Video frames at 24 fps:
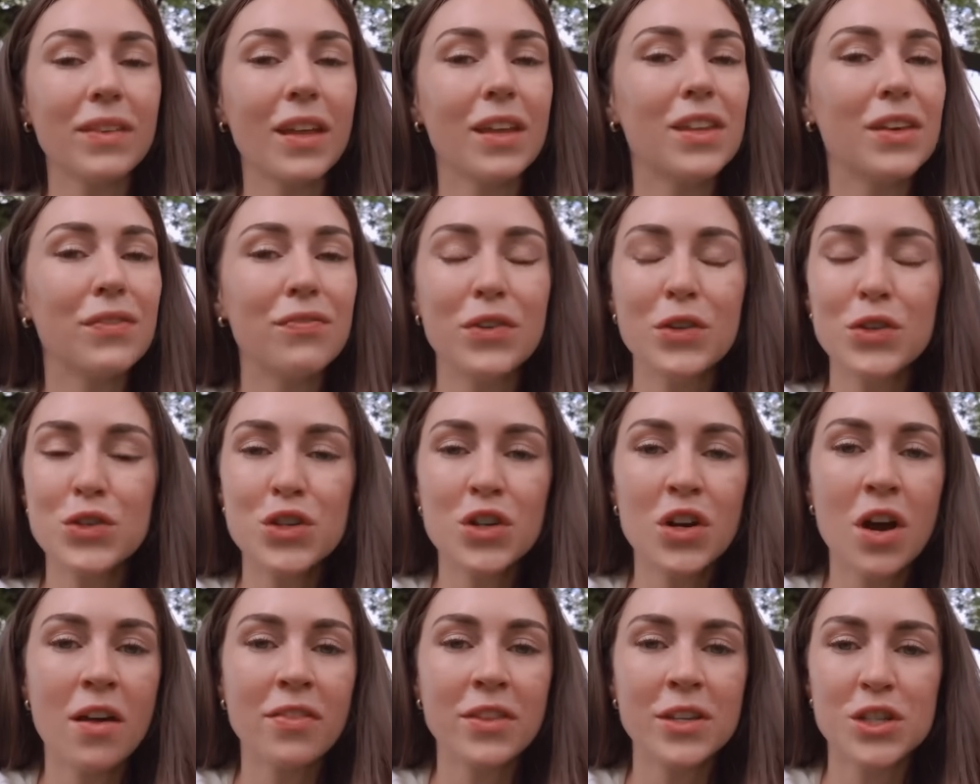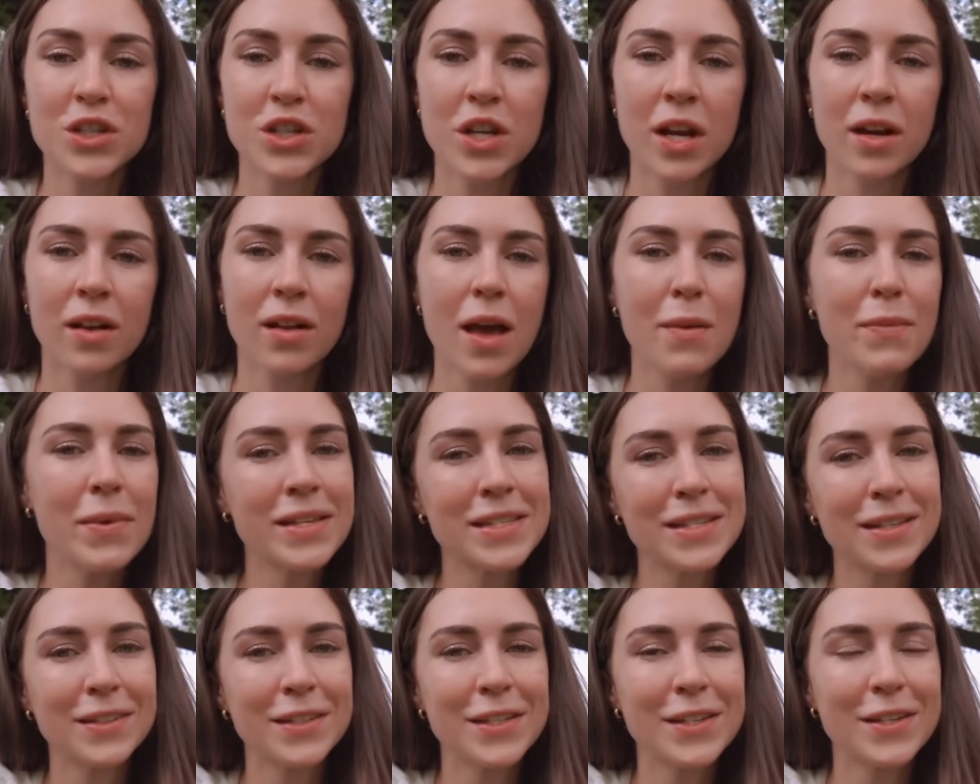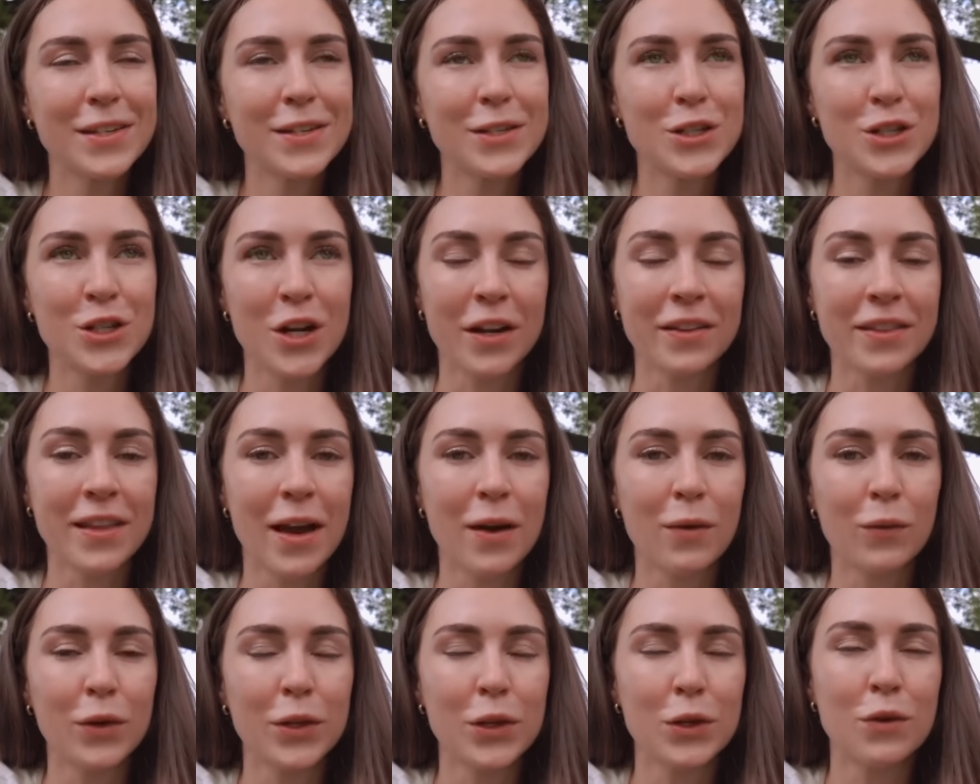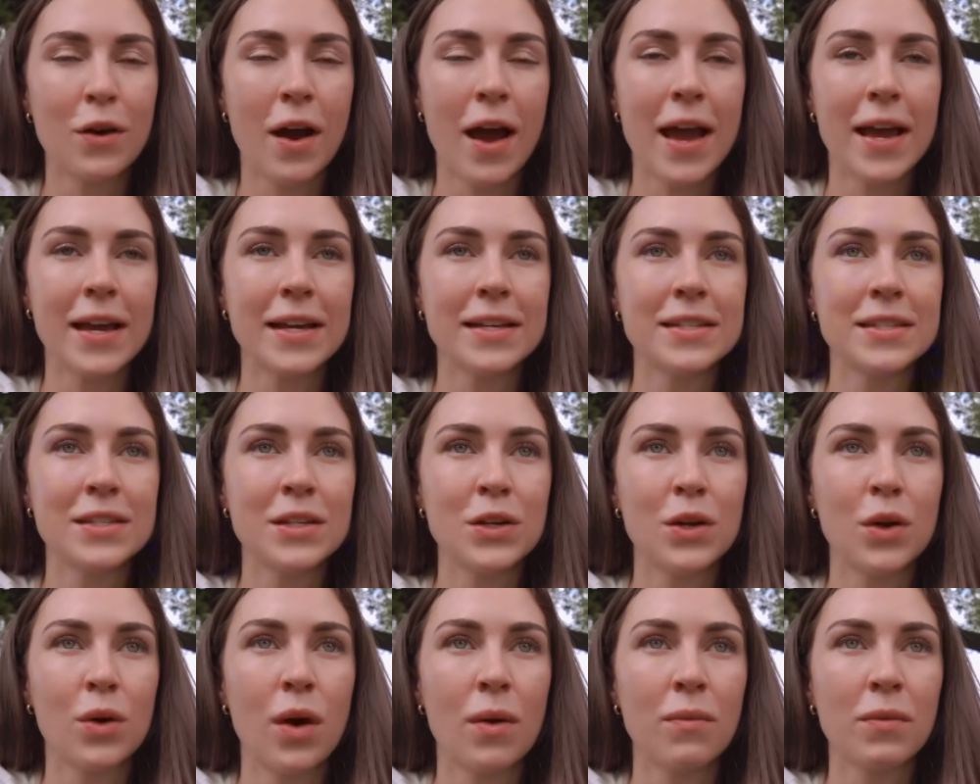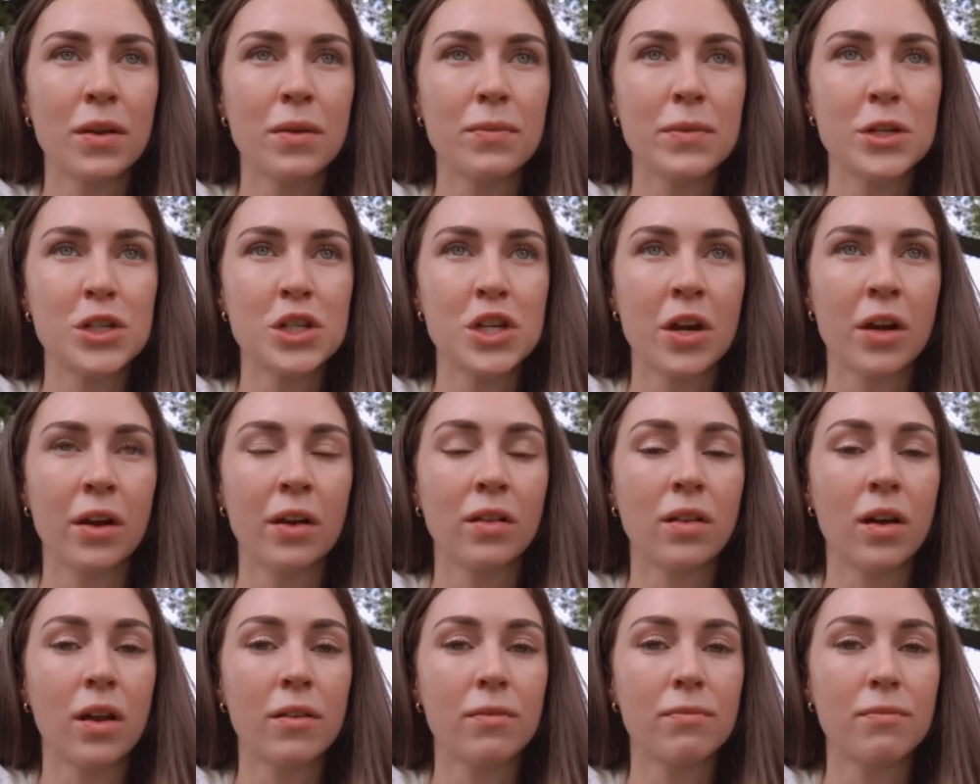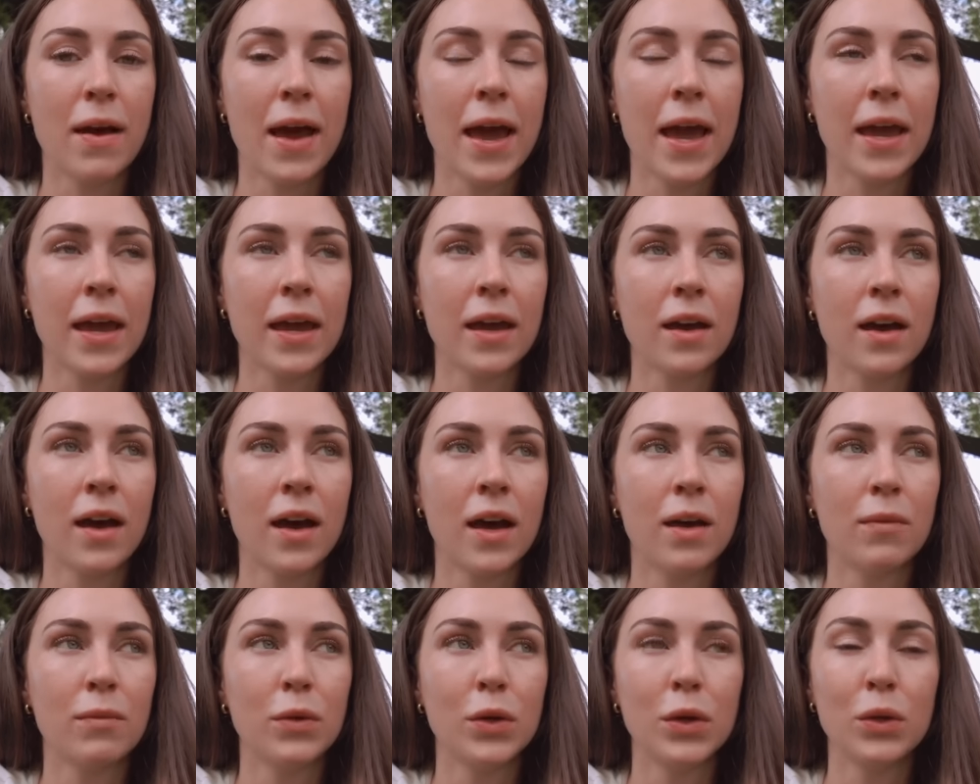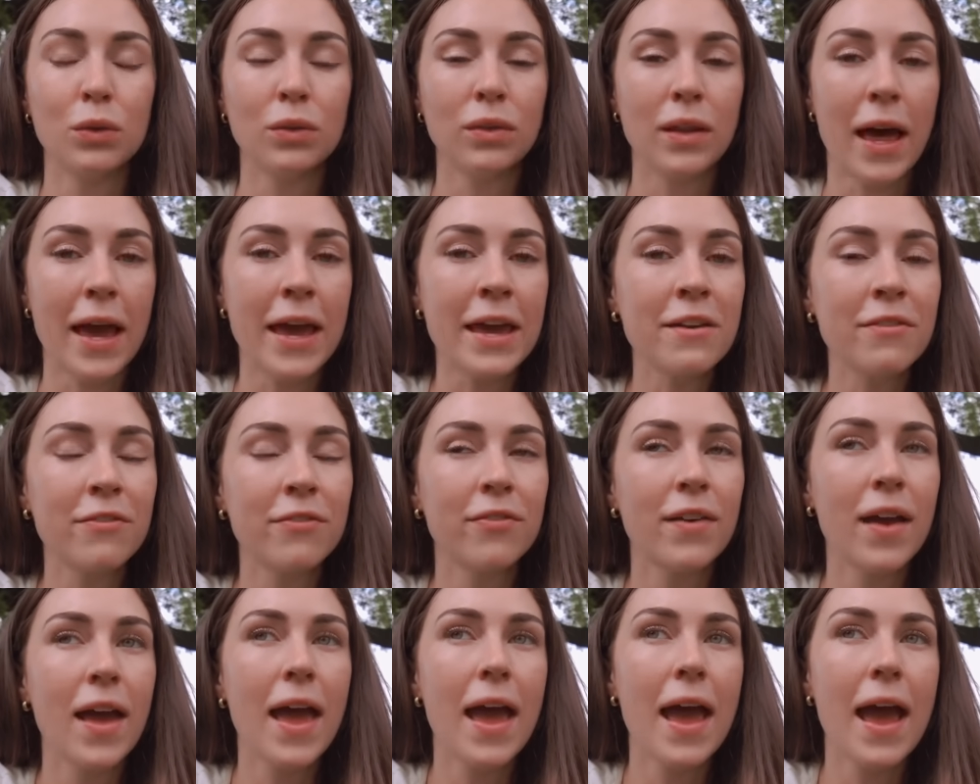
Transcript: the future on this channel, I basically shared that with you guys. You know, I'm going to be sharing a lot of my new life.